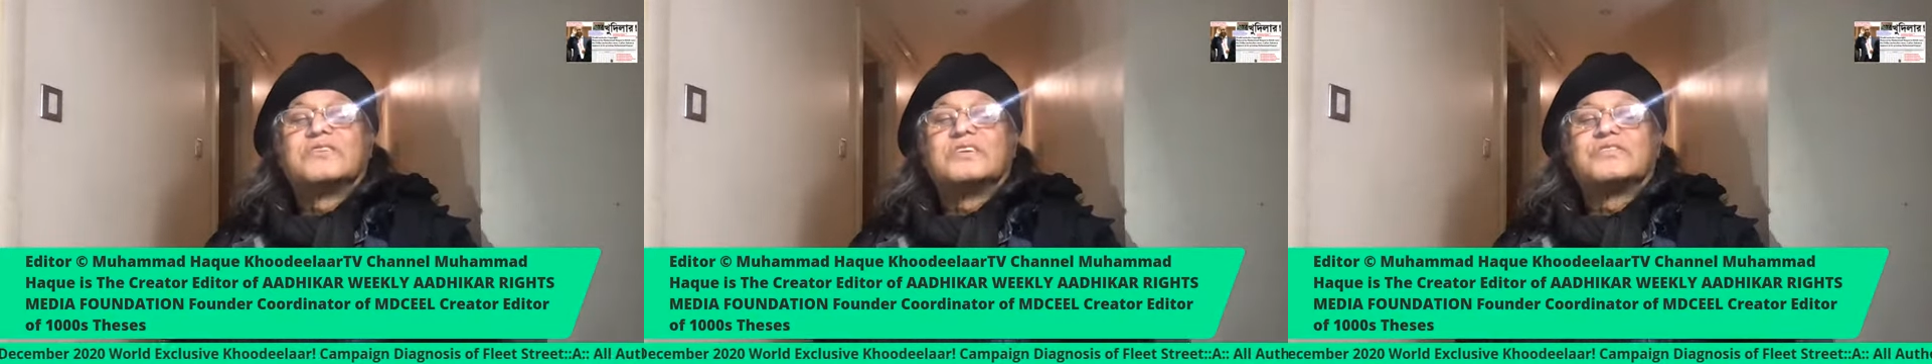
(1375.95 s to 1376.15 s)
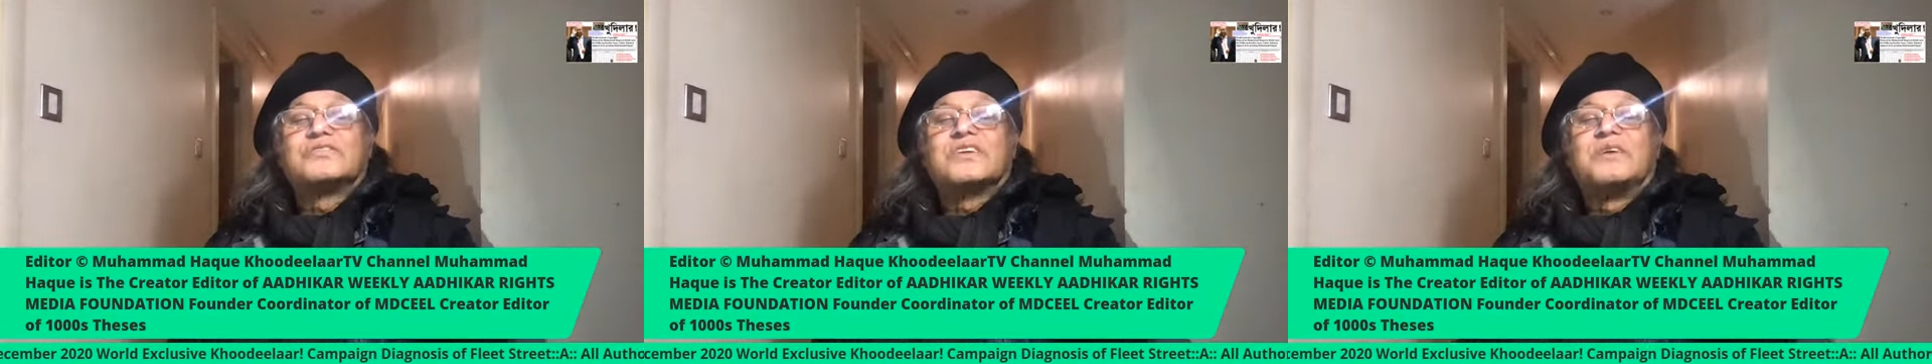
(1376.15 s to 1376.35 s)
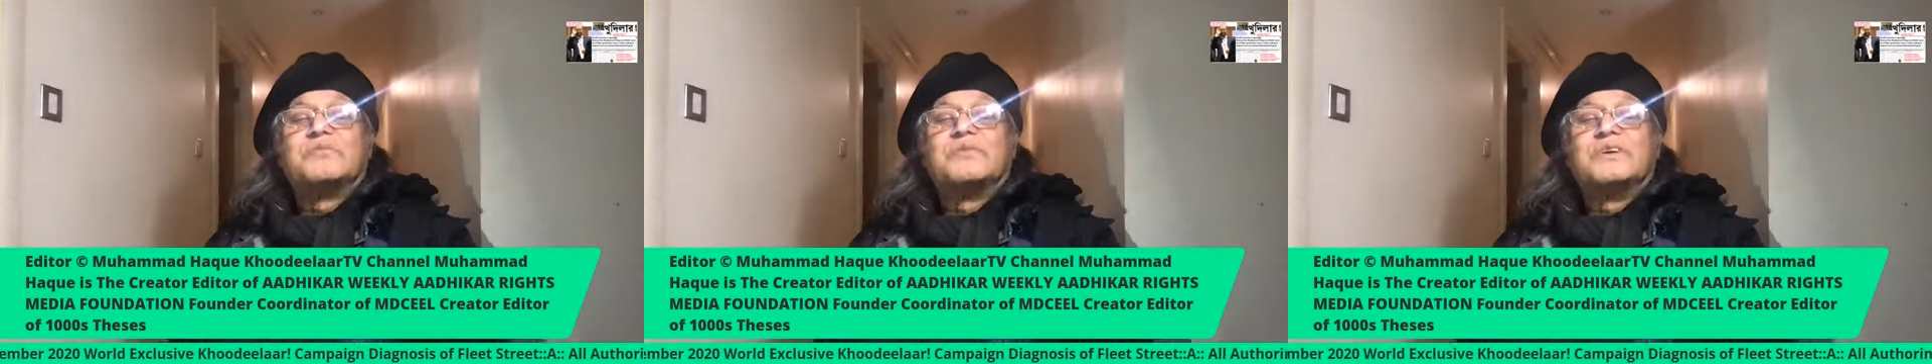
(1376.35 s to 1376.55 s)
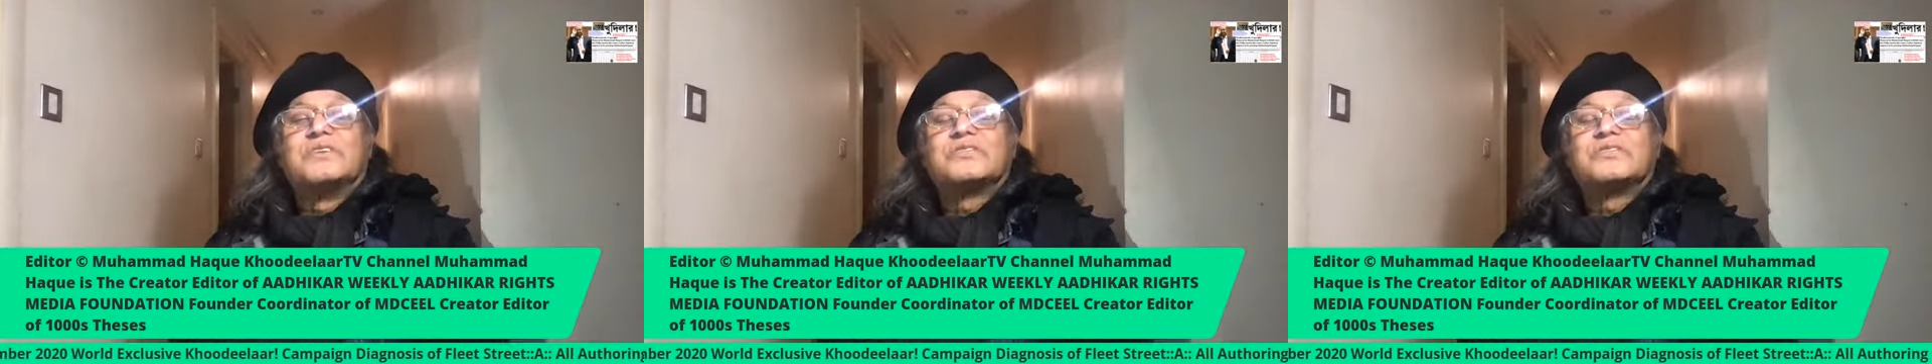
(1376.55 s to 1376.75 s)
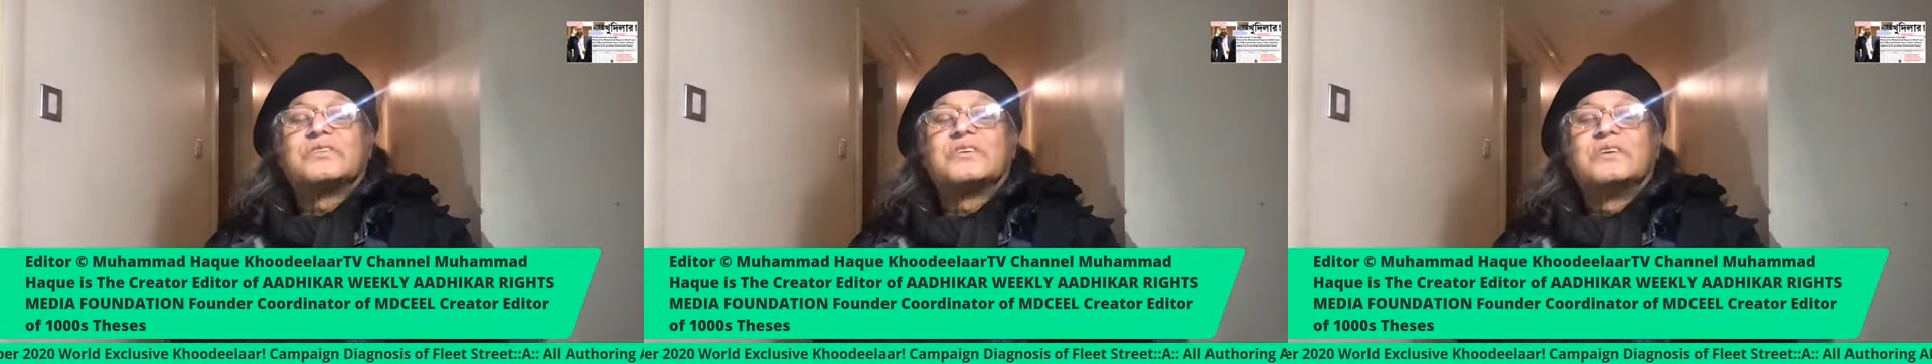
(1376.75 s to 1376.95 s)

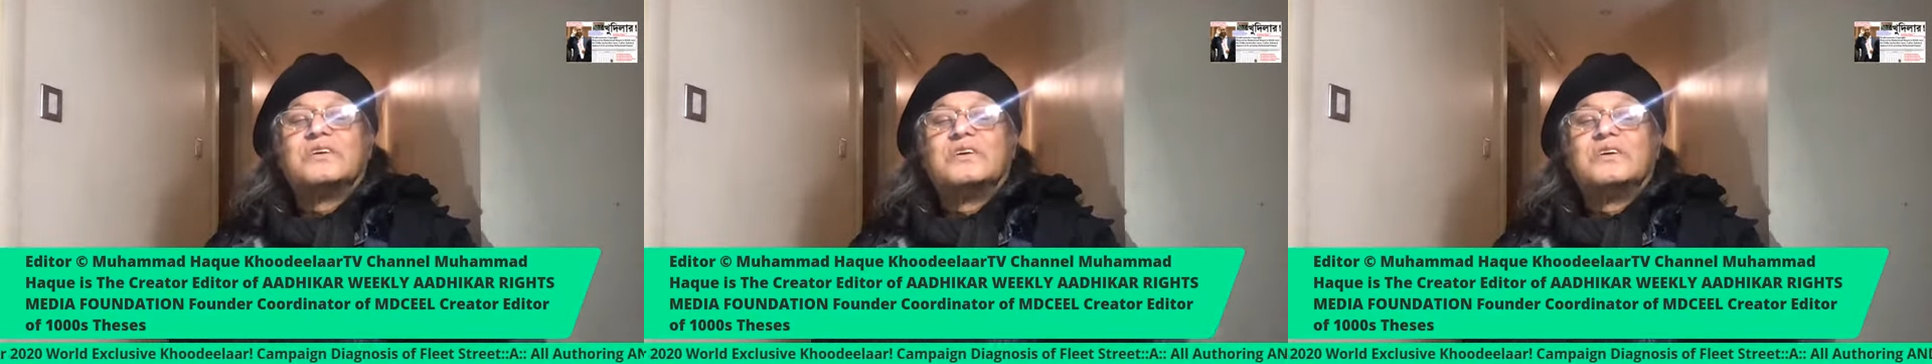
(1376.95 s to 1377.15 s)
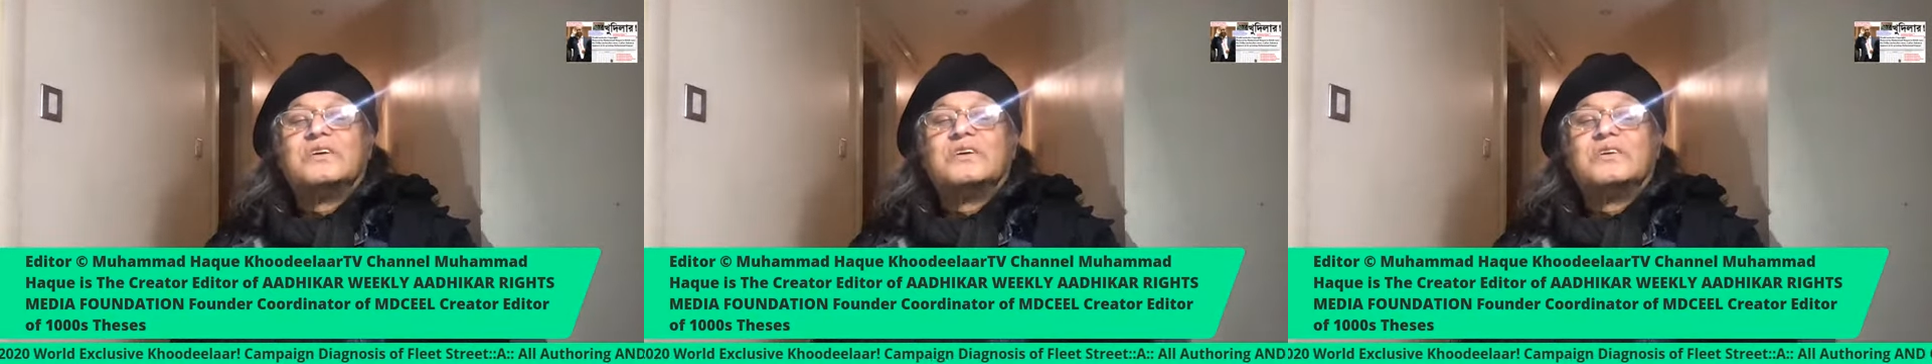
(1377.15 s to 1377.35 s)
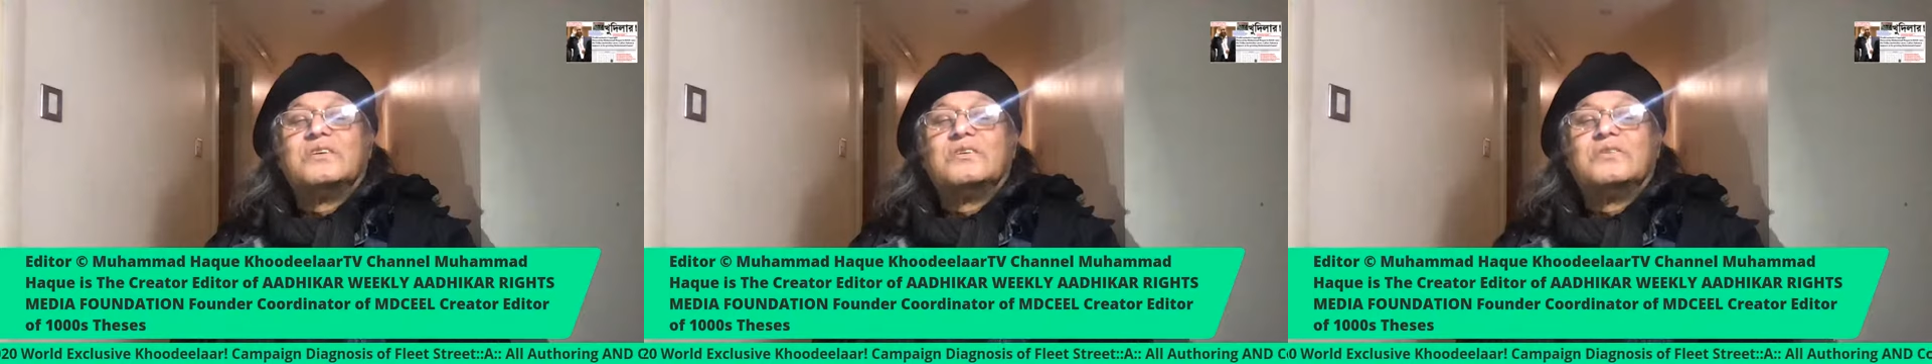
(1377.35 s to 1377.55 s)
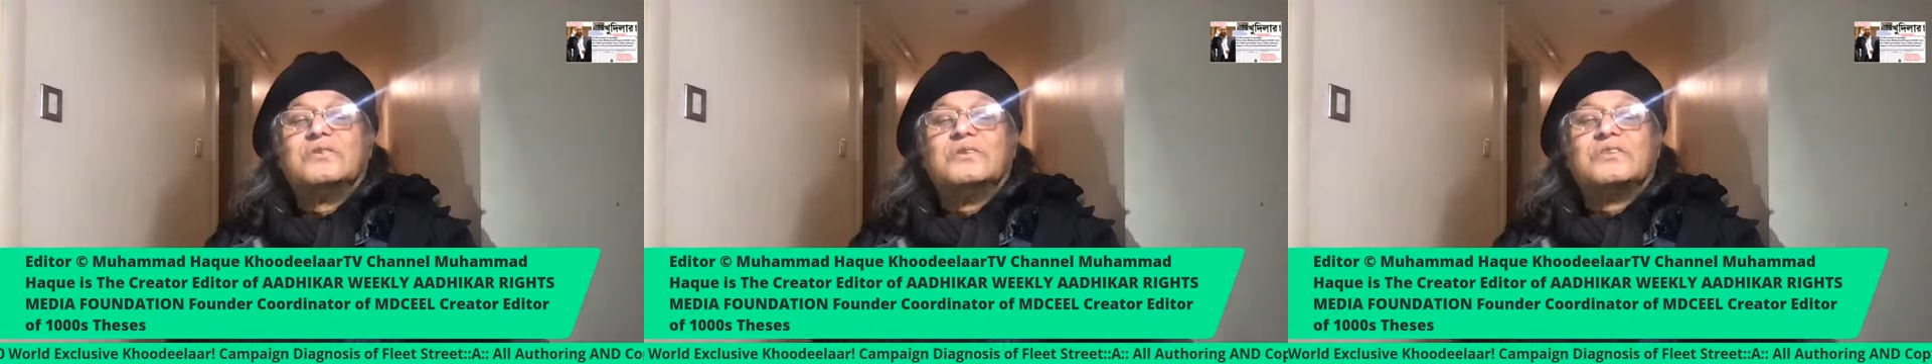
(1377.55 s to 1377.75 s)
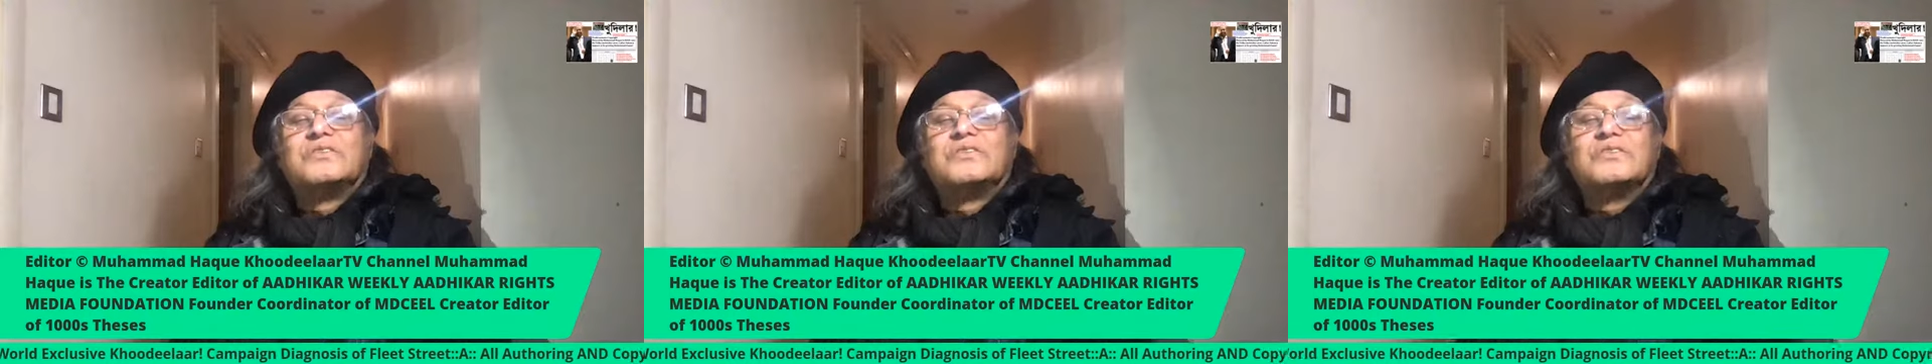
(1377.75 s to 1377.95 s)
established
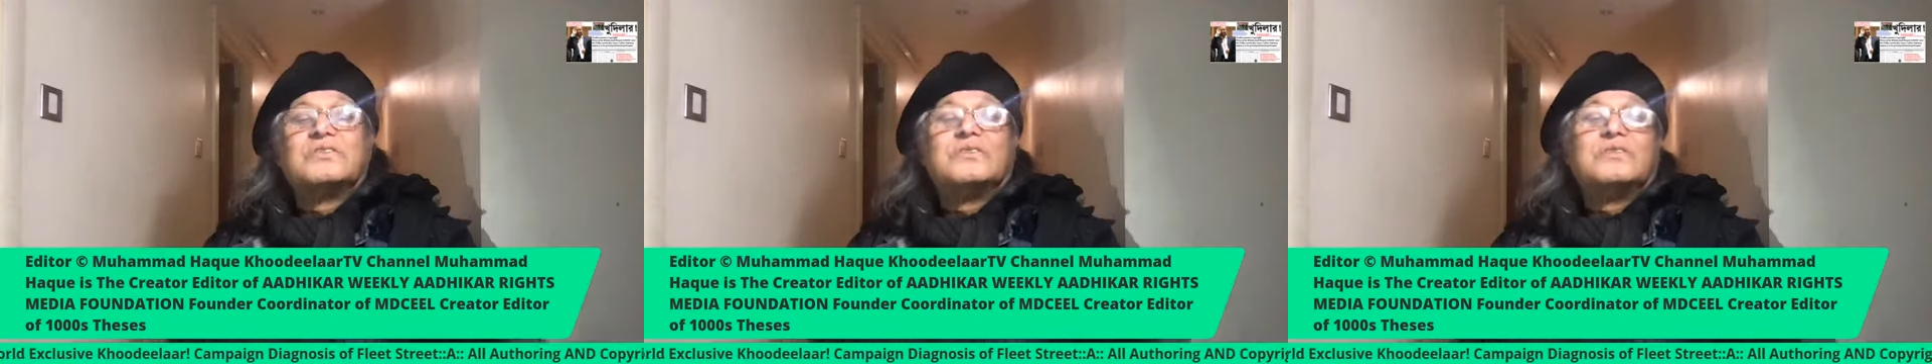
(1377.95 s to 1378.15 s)
with